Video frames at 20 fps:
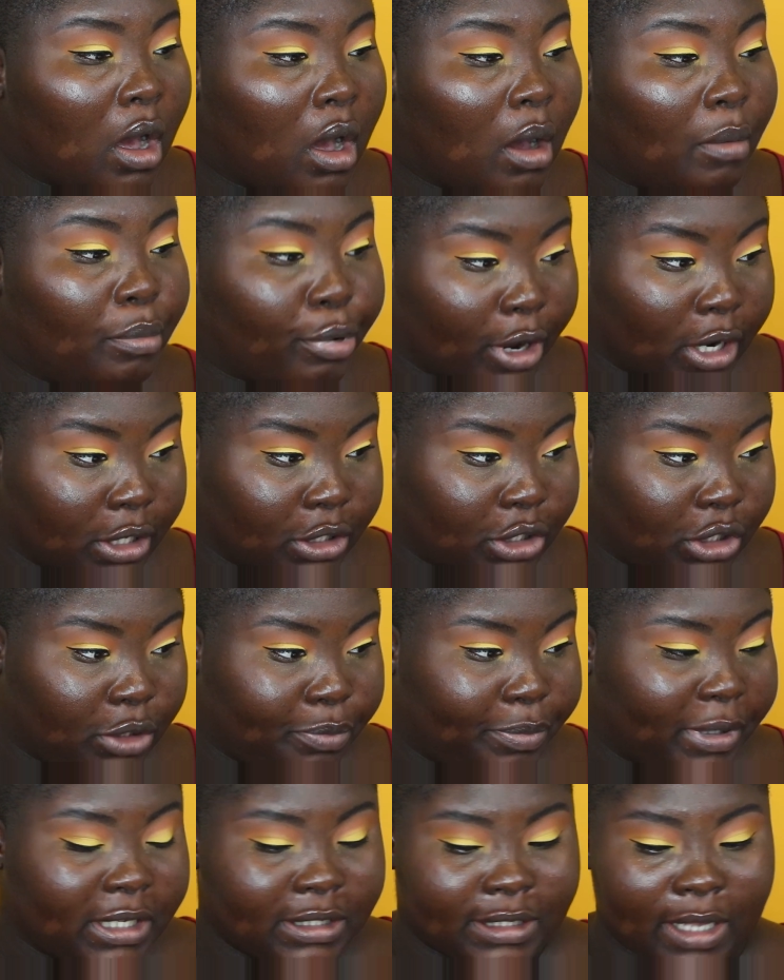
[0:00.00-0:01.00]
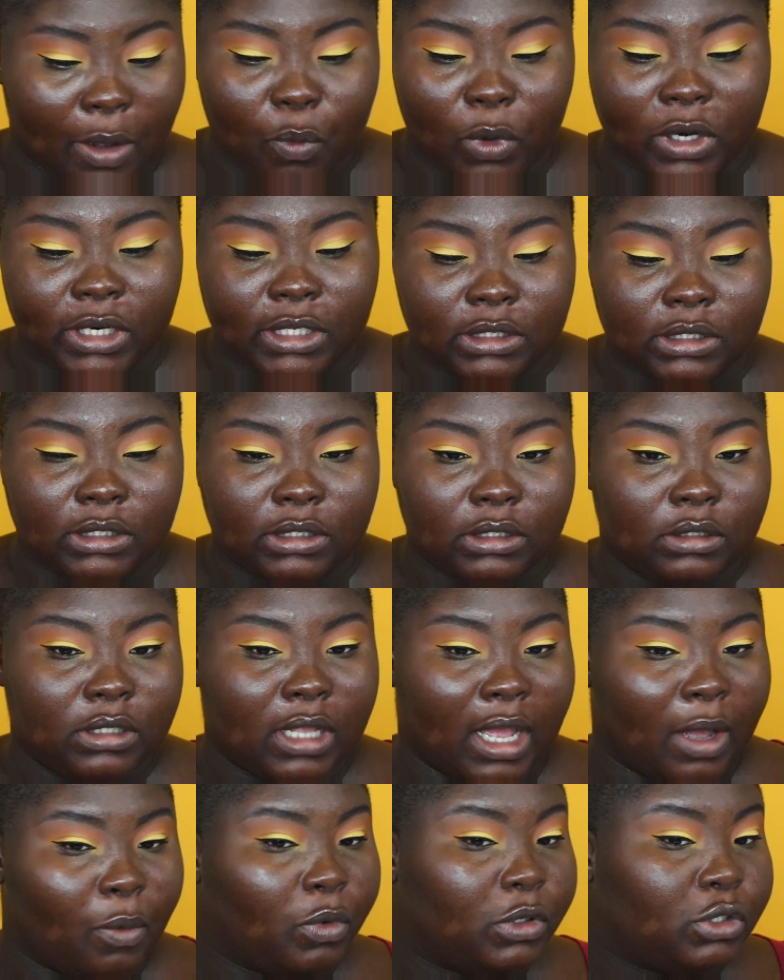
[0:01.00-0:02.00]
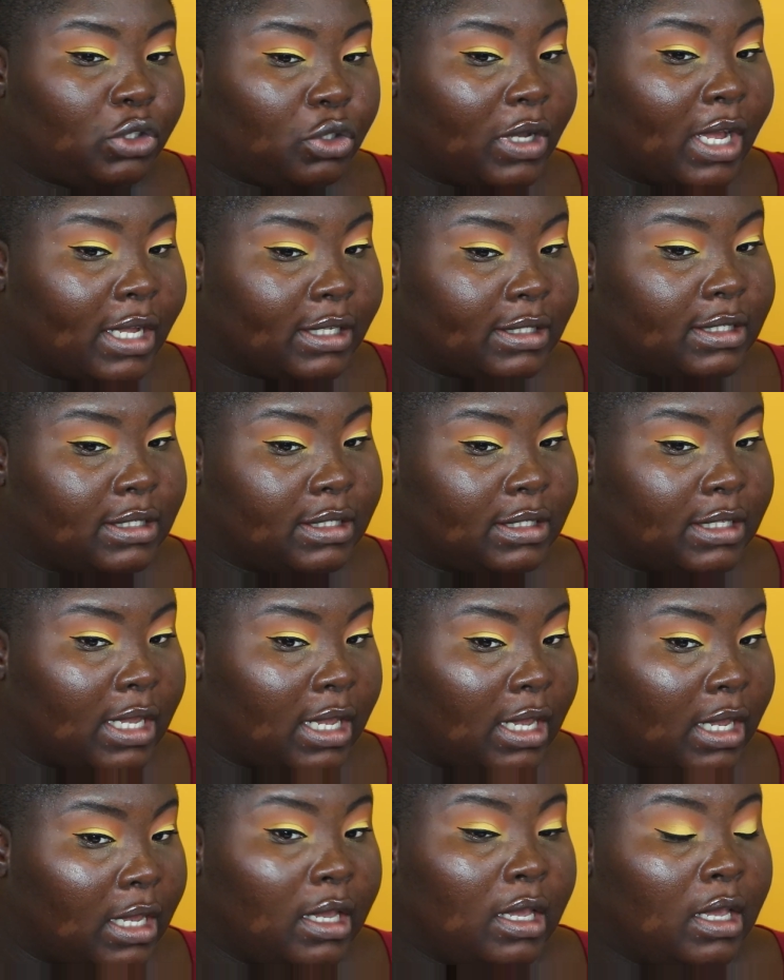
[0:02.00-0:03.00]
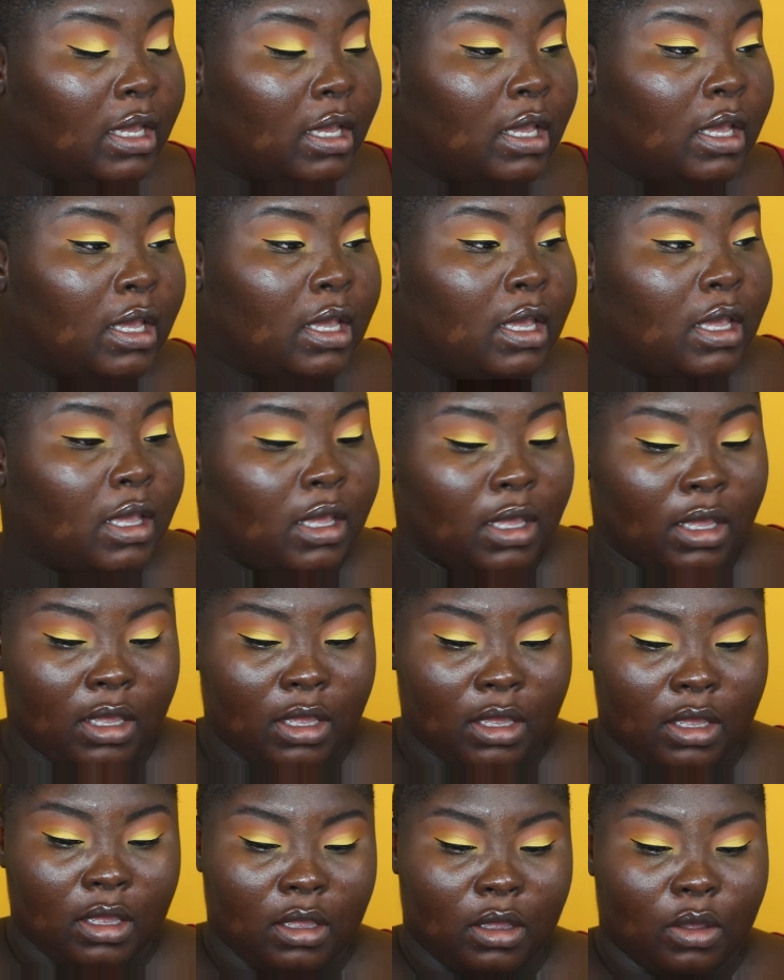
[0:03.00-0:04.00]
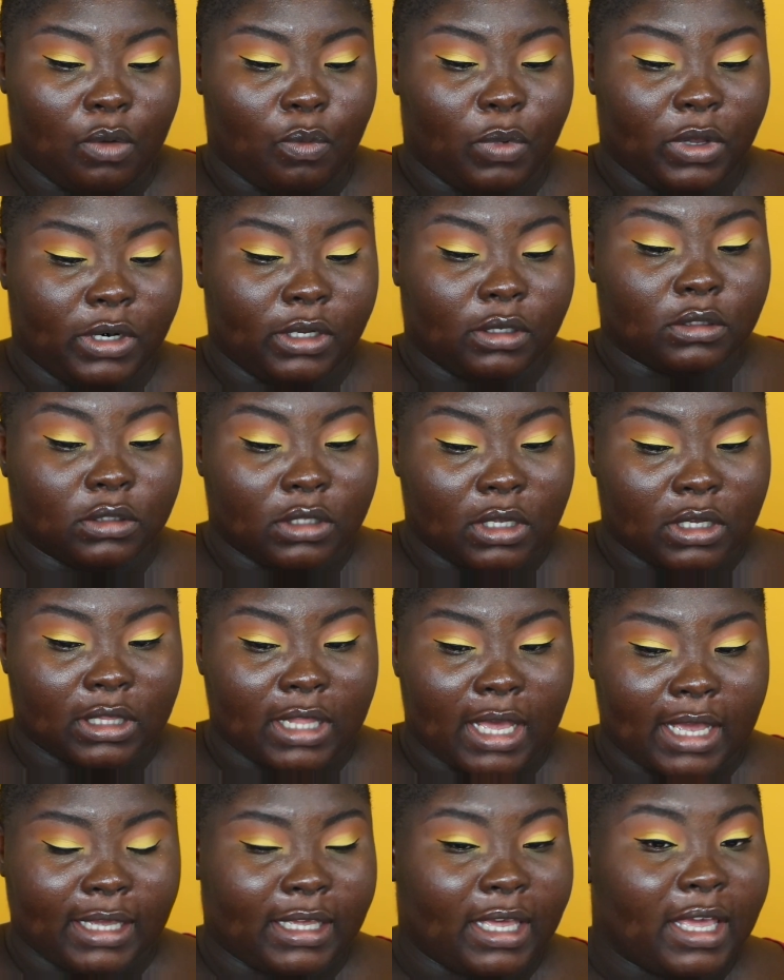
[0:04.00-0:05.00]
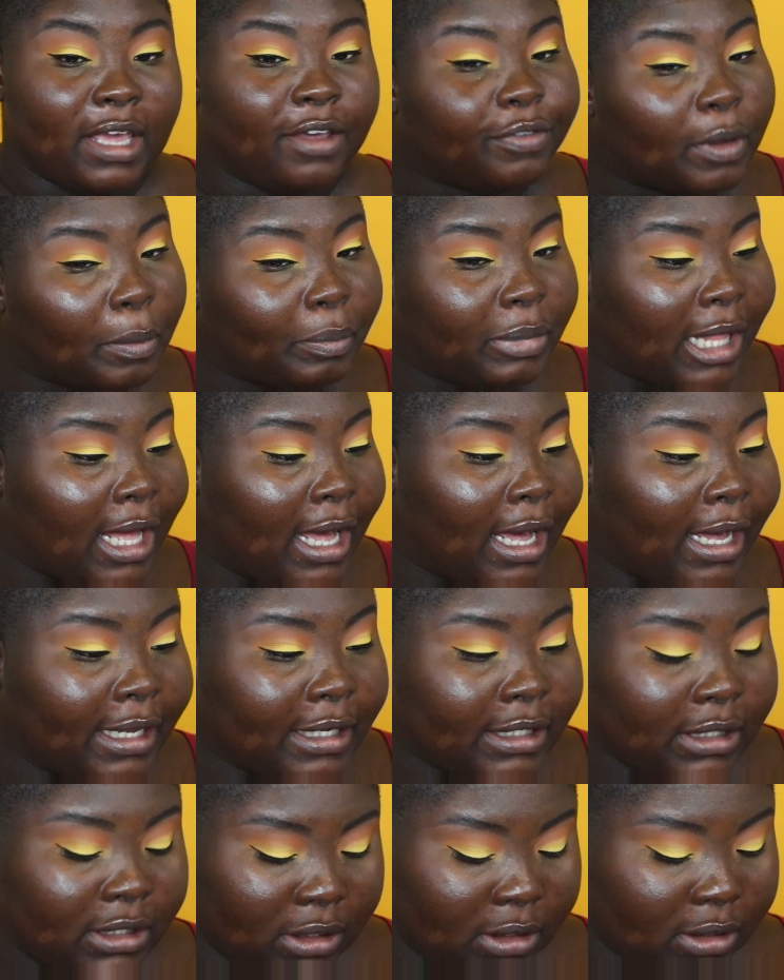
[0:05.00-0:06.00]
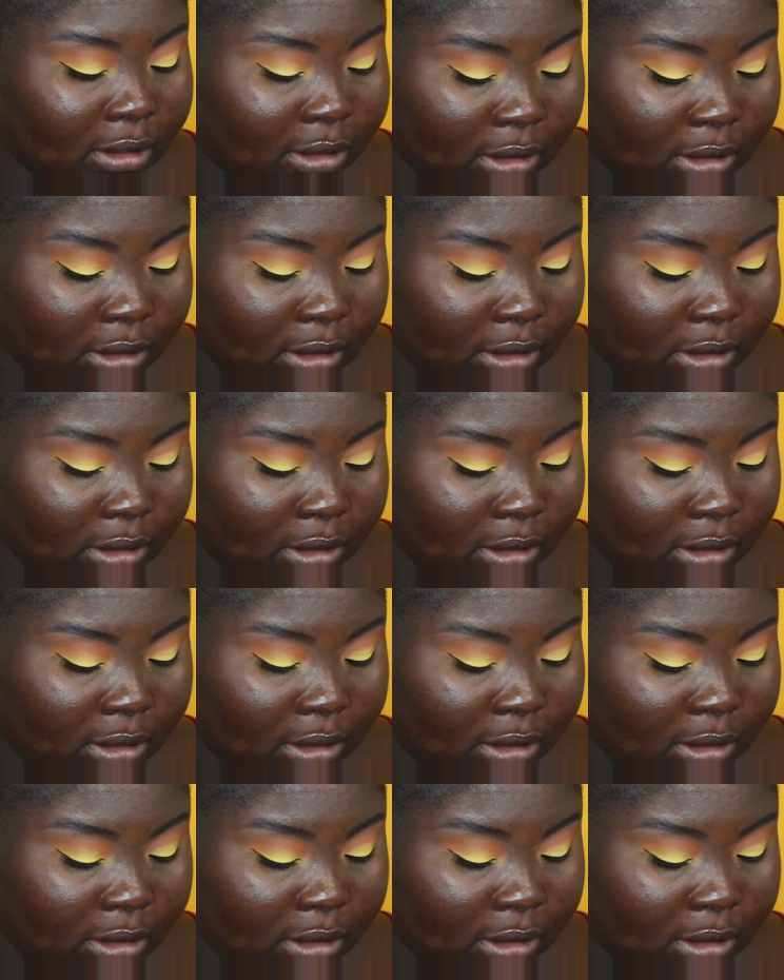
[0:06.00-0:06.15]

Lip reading: a brush because I want you guys to see what it'll look like if applied.